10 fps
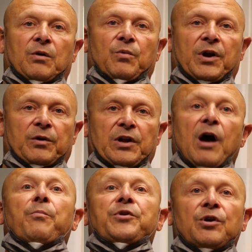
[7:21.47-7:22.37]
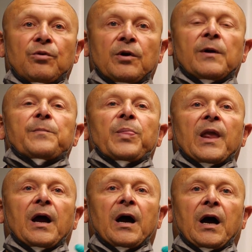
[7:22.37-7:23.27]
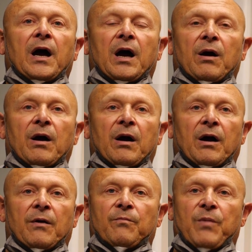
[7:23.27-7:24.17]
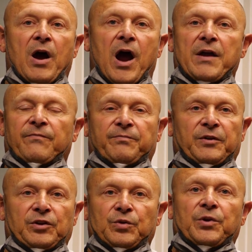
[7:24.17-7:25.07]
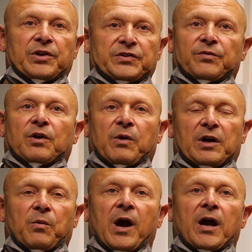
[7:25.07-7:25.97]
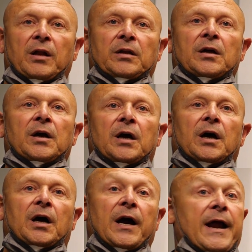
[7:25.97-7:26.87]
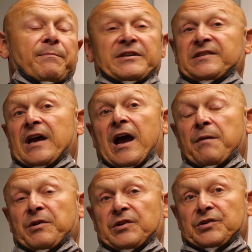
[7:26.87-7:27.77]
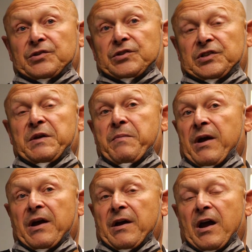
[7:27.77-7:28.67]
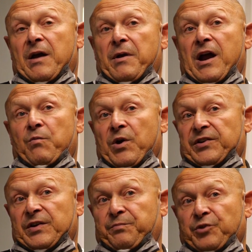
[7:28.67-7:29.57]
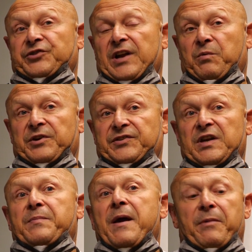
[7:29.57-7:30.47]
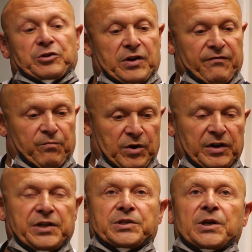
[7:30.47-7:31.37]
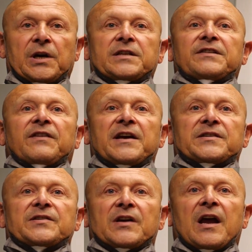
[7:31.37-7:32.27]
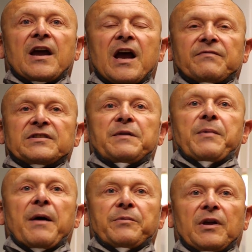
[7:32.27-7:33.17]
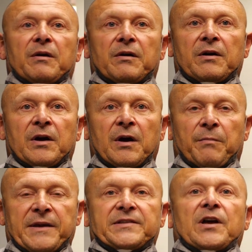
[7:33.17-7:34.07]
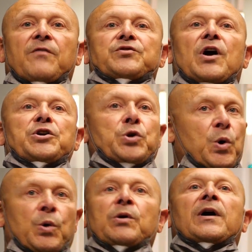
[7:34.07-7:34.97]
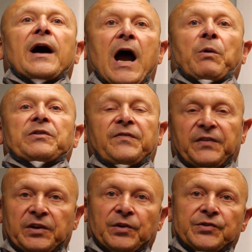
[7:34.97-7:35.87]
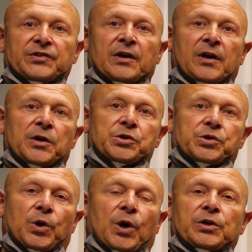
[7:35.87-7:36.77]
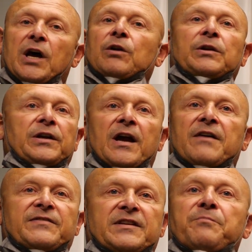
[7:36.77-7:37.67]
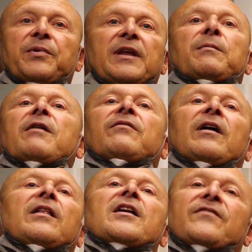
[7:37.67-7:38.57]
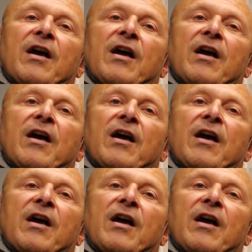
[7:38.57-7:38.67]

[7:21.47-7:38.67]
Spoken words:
we could help you. I've been doing this for quite a while. I'm a CPAP. I wear a CPAP. I also have one of these devices. I have sleep apnea myself, so I know how it feels. So not only do I have sympathy, we have a lot of